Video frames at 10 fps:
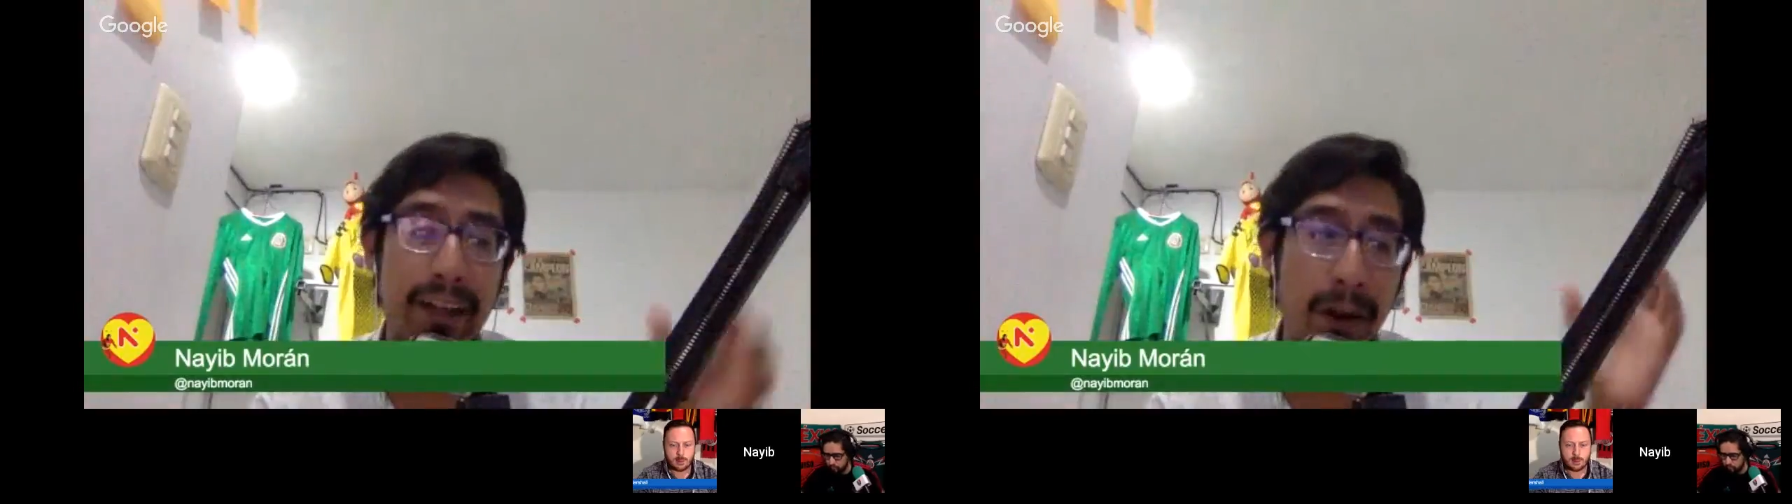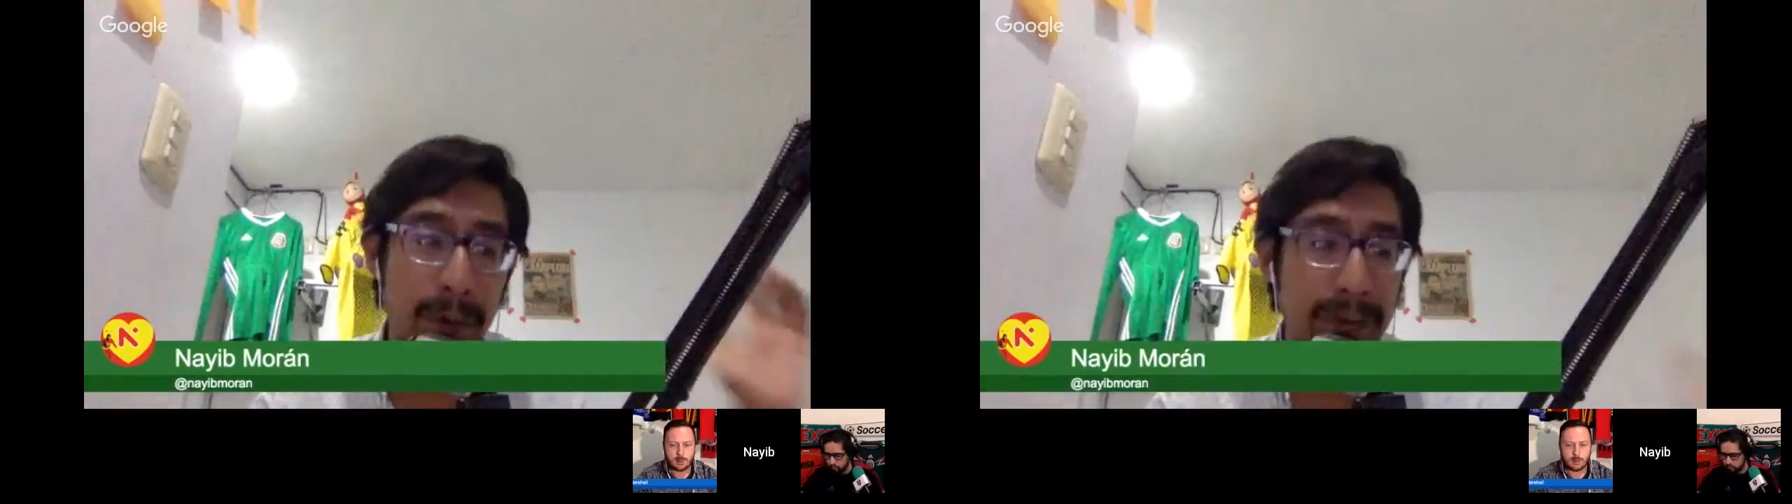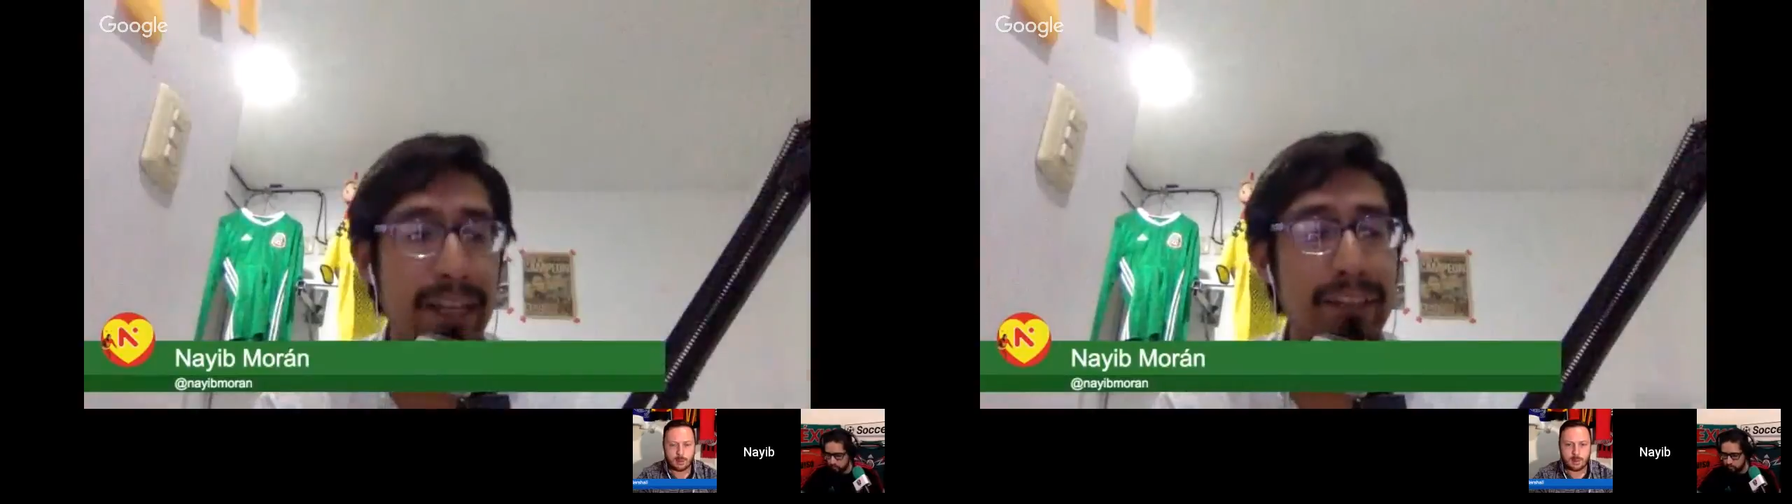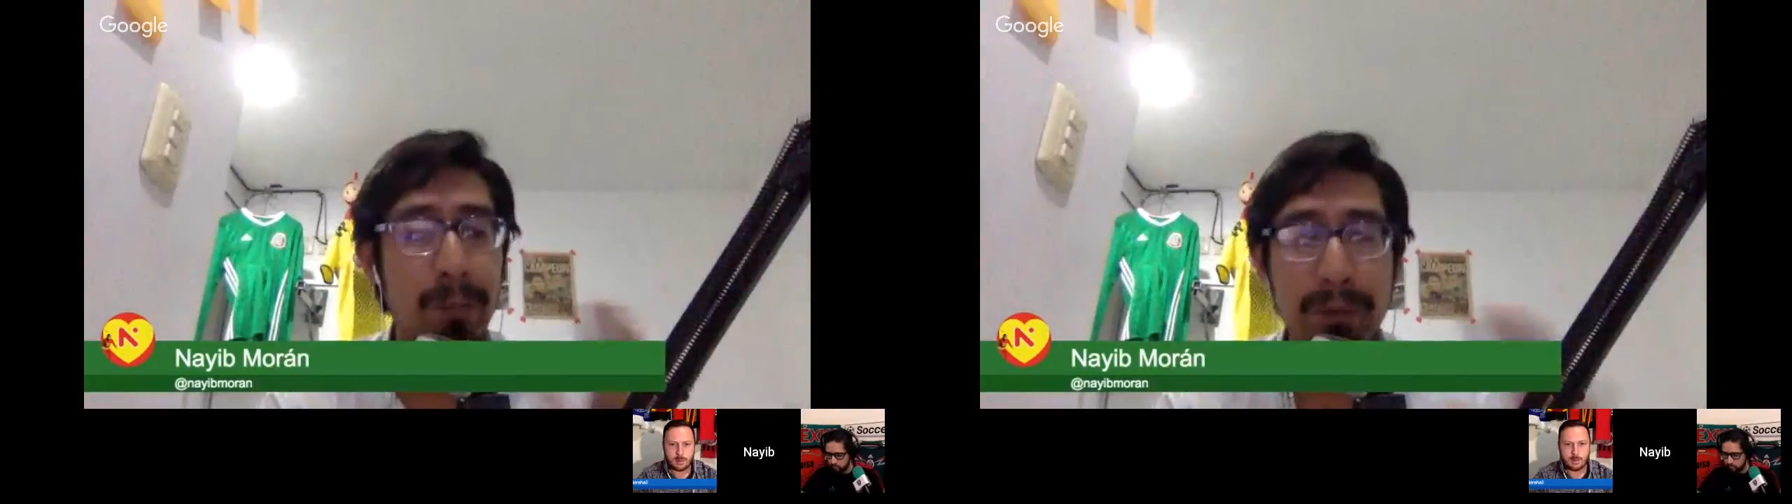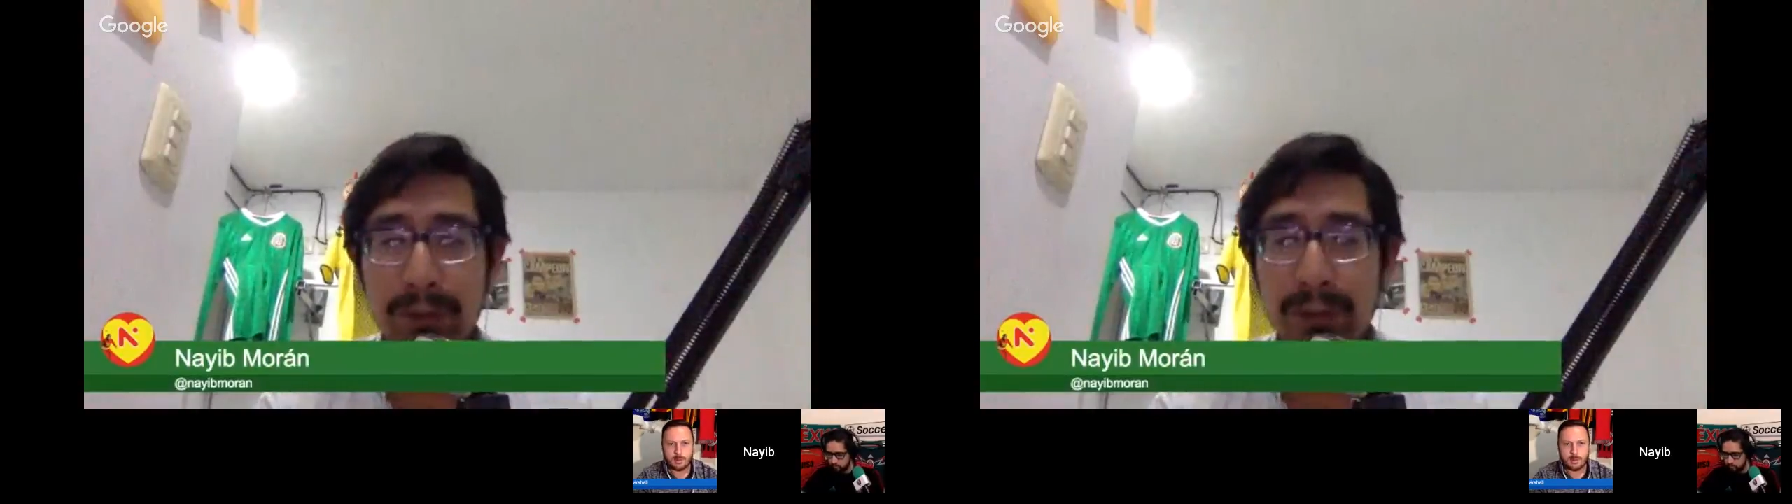that always gets
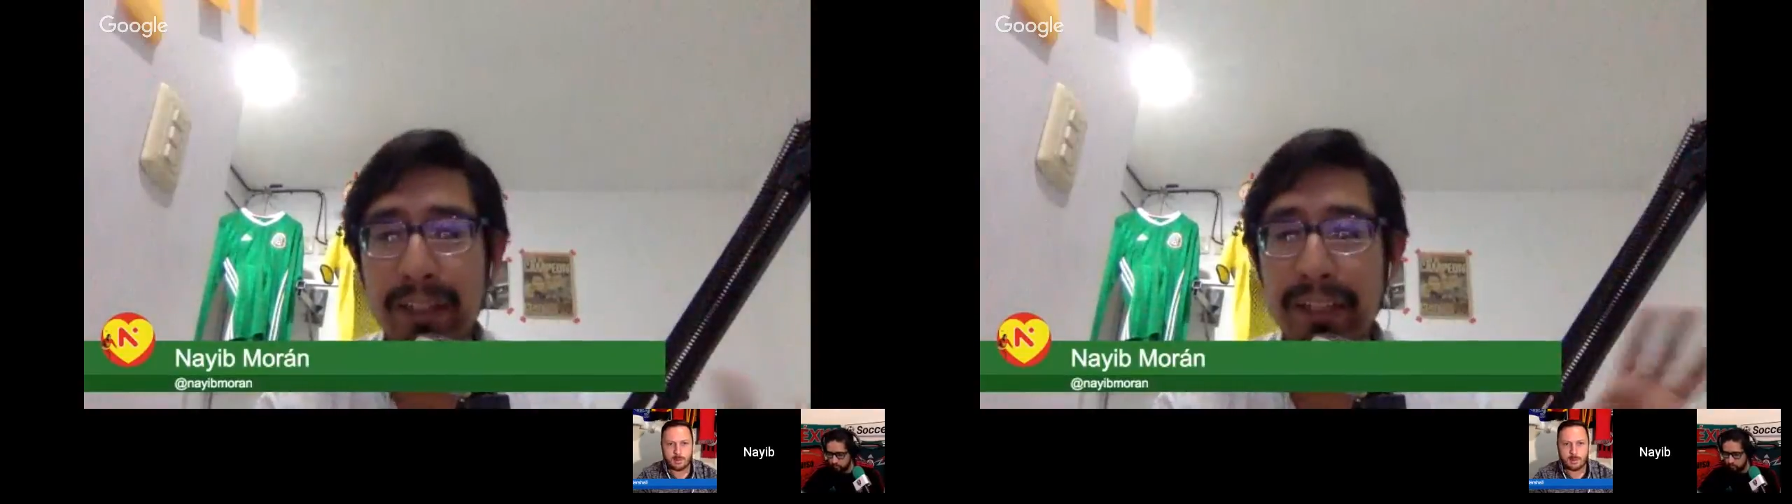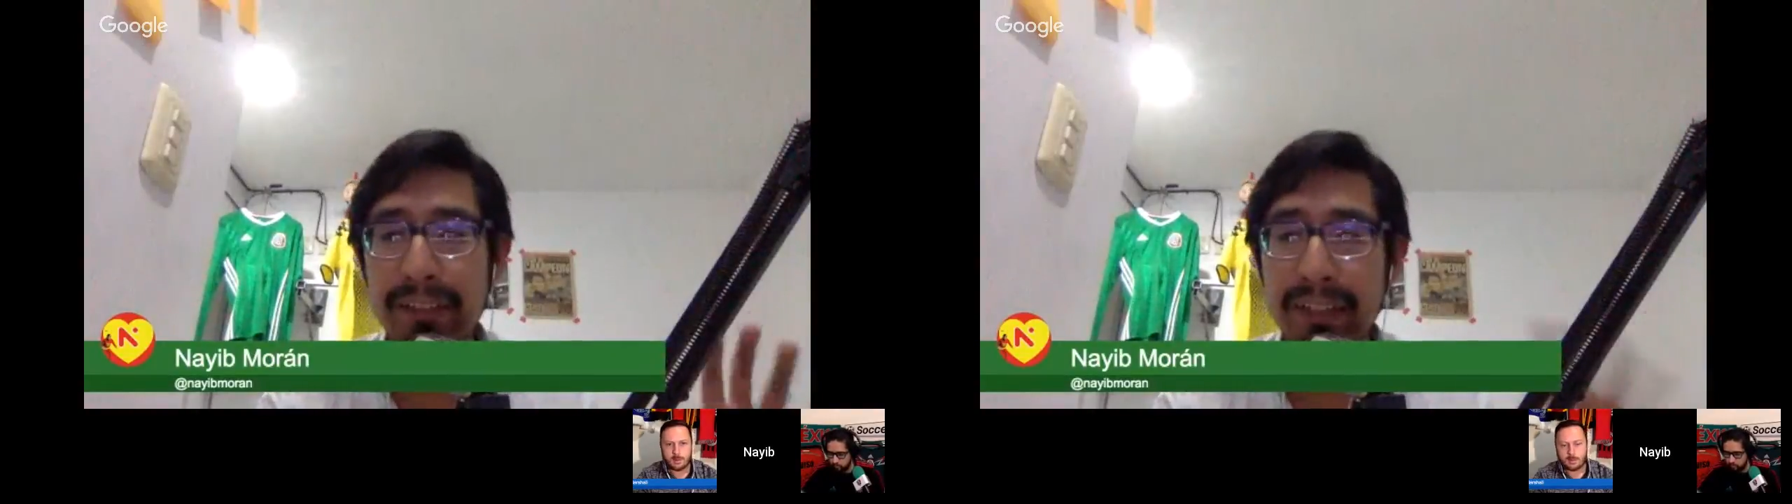opportunities,